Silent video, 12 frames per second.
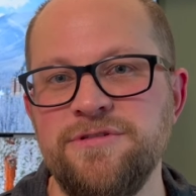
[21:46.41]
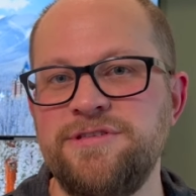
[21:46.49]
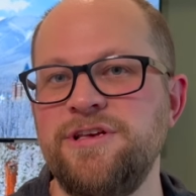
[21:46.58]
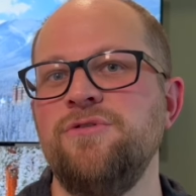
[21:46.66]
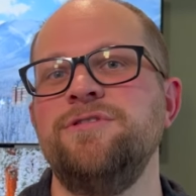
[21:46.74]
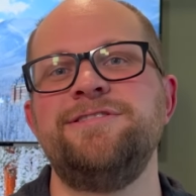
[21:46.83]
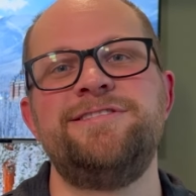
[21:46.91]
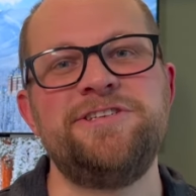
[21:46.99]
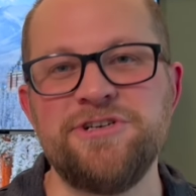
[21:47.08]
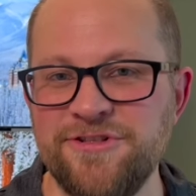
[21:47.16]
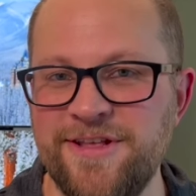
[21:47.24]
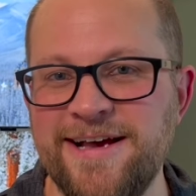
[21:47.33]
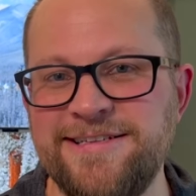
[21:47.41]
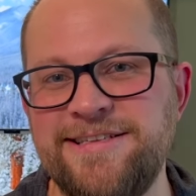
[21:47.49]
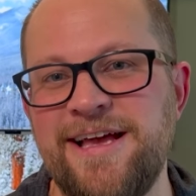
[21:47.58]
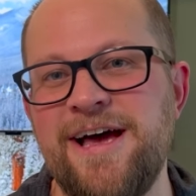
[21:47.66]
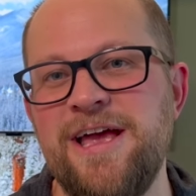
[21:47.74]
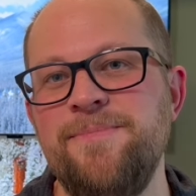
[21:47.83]
So until next
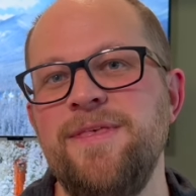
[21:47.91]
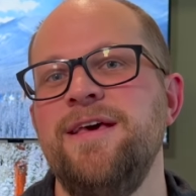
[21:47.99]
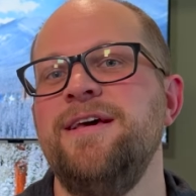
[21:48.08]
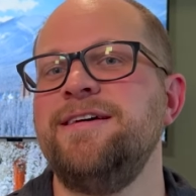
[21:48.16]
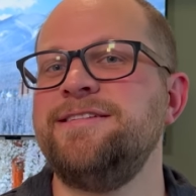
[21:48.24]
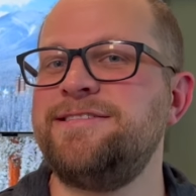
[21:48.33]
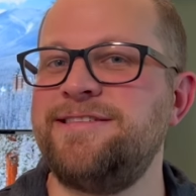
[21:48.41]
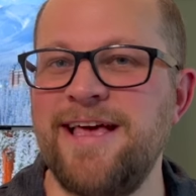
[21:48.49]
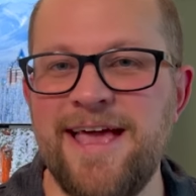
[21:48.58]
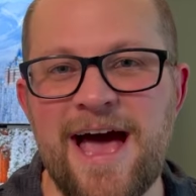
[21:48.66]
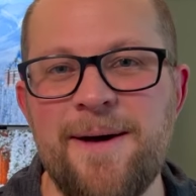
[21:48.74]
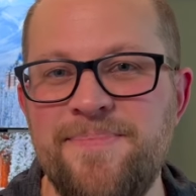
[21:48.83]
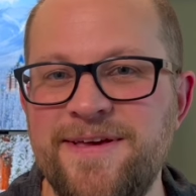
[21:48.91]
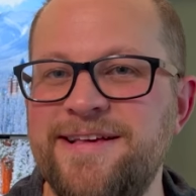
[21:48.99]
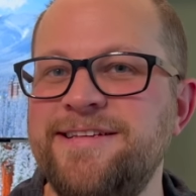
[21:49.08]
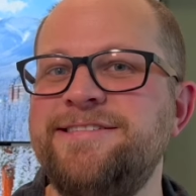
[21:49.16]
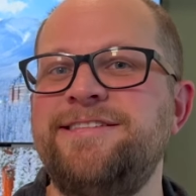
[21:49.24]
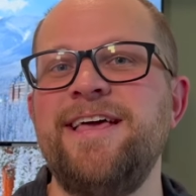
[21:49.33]
time, stay happy,
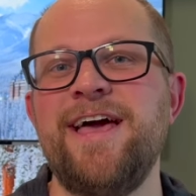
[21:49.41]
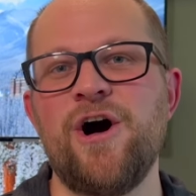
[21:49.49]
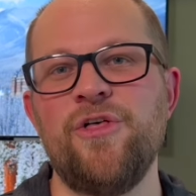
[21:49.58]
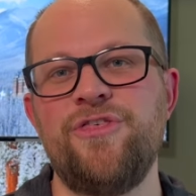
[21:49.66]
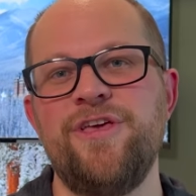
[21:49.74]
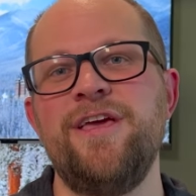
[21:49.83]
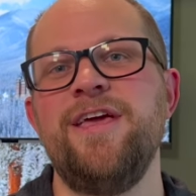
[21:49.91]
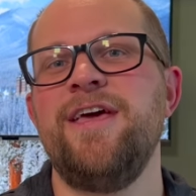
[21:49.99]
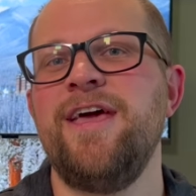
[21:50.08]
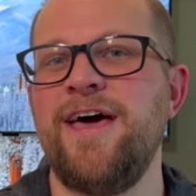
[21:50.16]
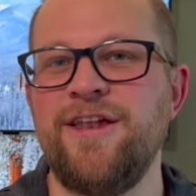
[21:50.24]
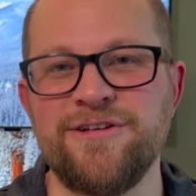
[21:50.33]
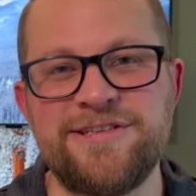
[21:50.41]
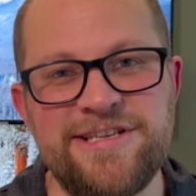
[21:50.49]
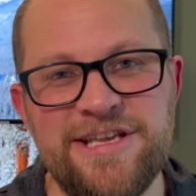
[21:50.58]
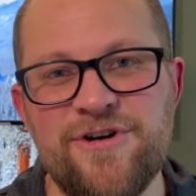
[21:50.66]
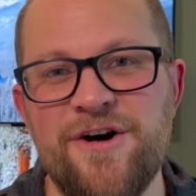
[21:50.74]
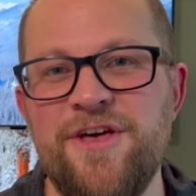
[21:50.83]
stay healthy, and I'll see
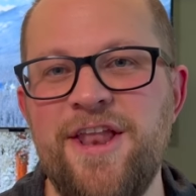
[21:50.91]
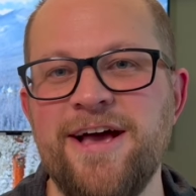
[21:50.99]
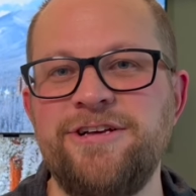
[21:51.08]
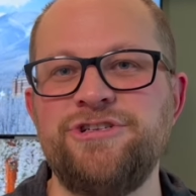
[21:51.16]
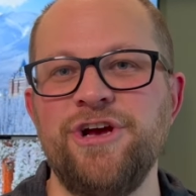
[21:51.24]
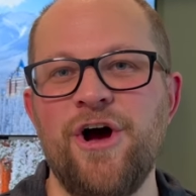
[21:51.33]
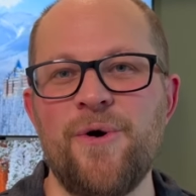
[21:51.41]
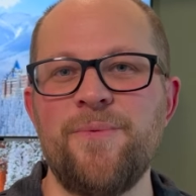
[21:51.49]
you on the next show.